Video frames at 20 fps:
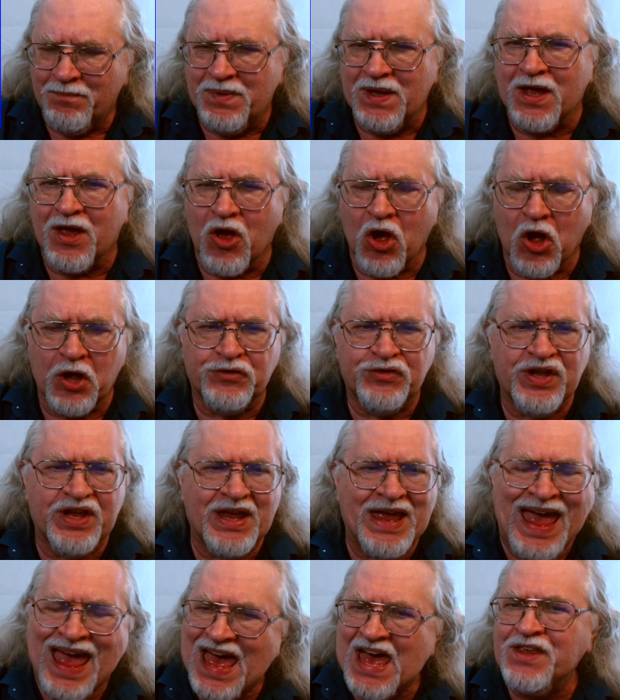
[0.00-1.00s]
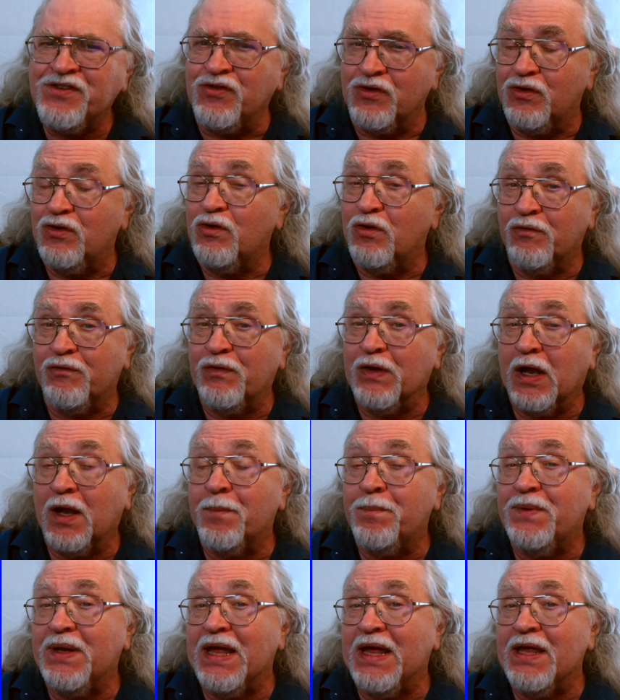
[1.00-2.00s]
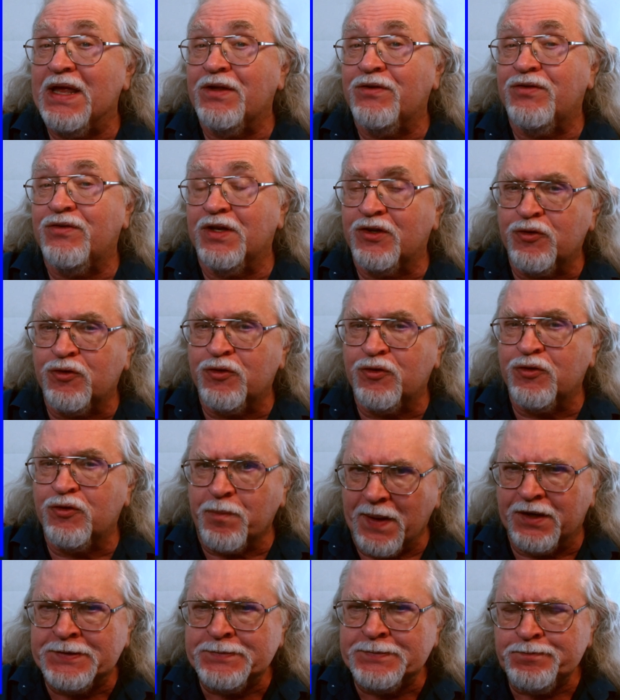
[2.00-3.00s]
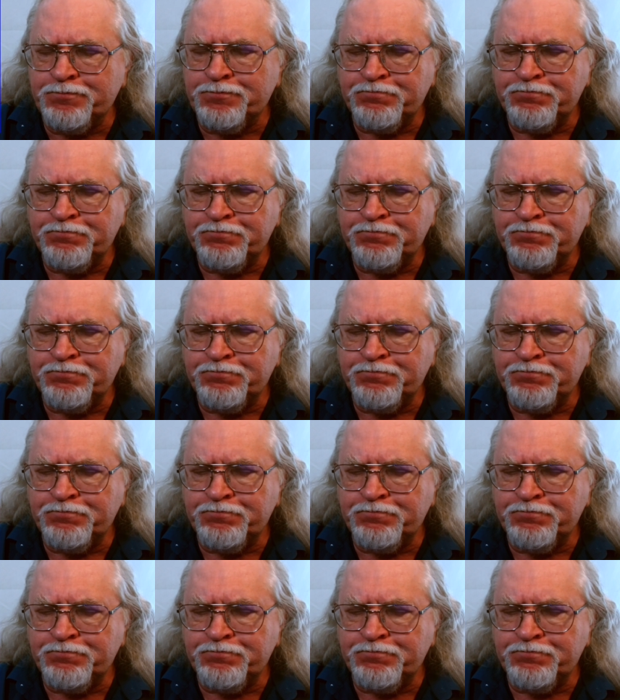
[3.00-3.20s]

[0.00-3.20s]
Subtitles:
because he hasn't developed as expected.